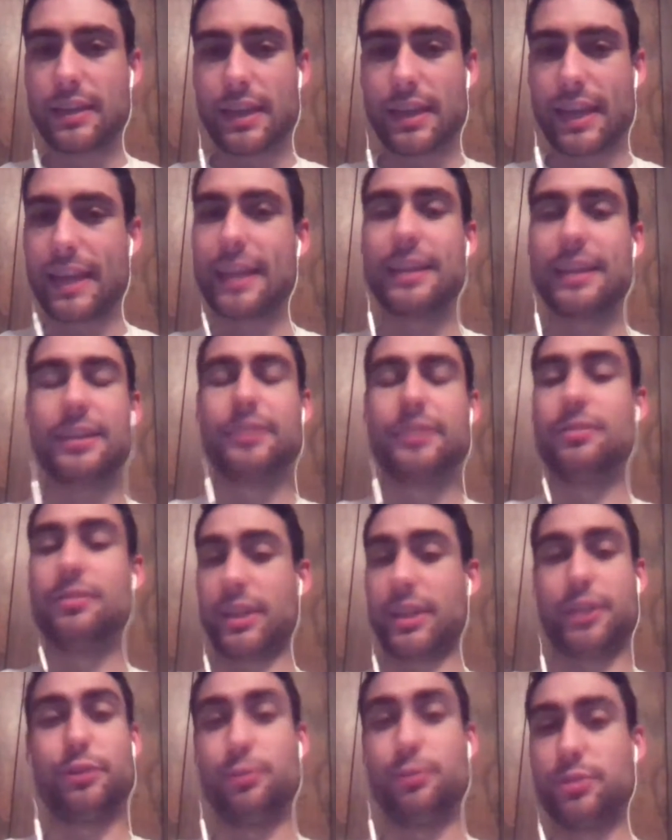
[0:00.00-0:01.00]
it
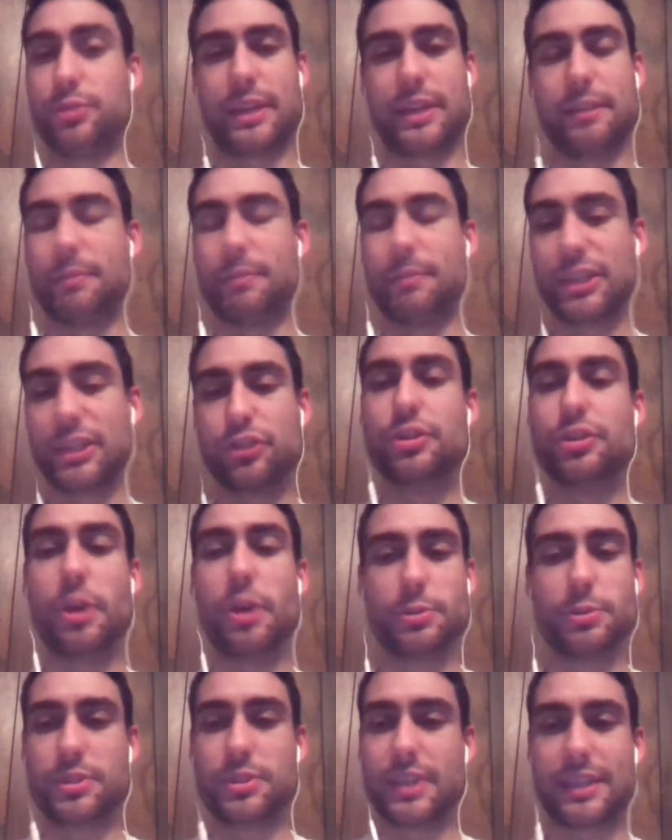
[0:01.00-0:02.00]
like you said, it makes
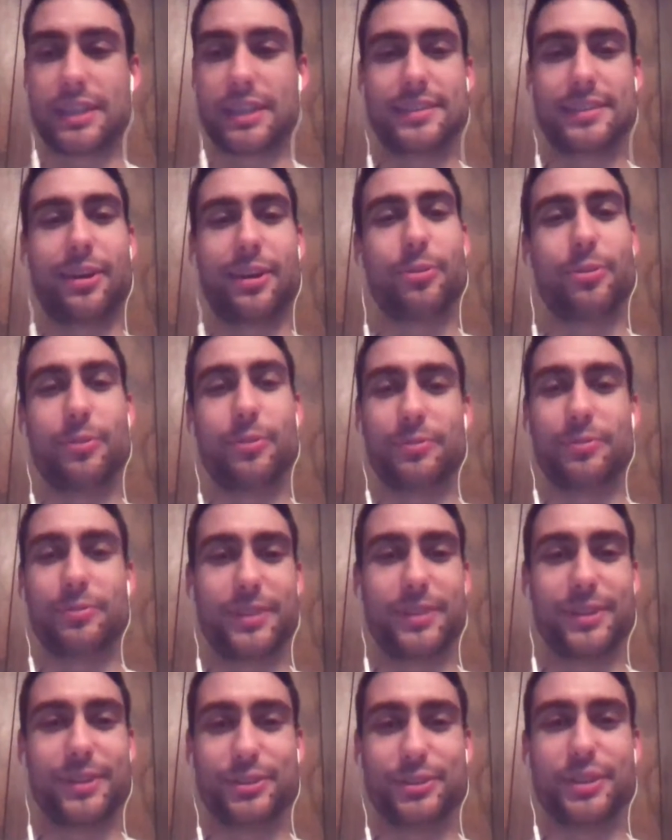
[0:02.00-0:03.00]
no sense how
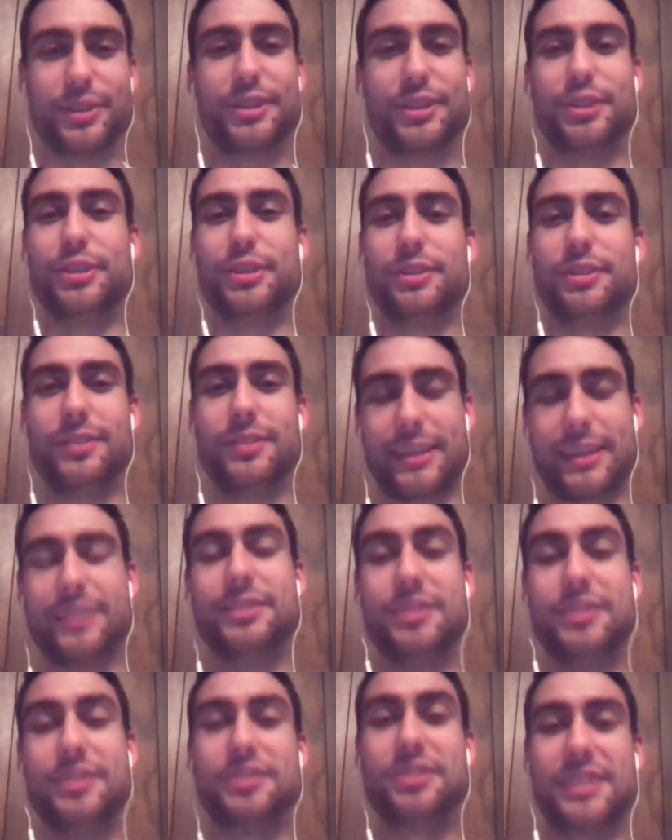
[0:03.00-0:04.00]
there's a like
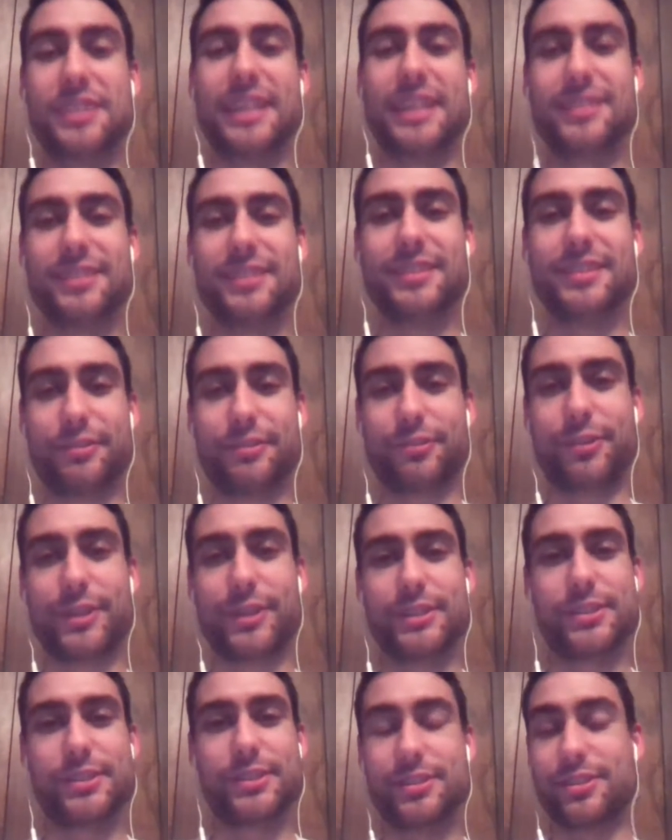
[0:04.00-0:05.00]
distinct
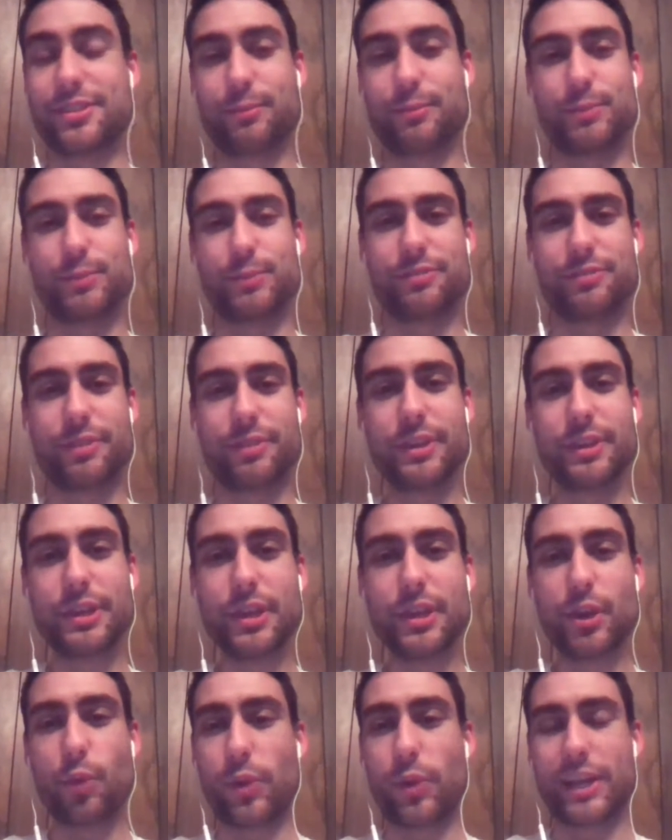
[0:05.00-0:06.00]
difference in terms of
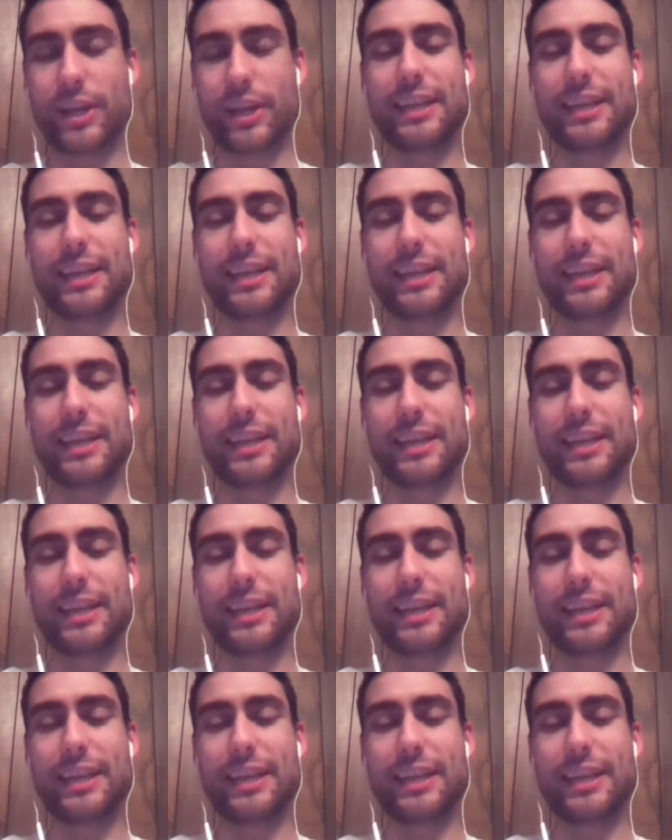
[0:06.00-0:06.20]
winning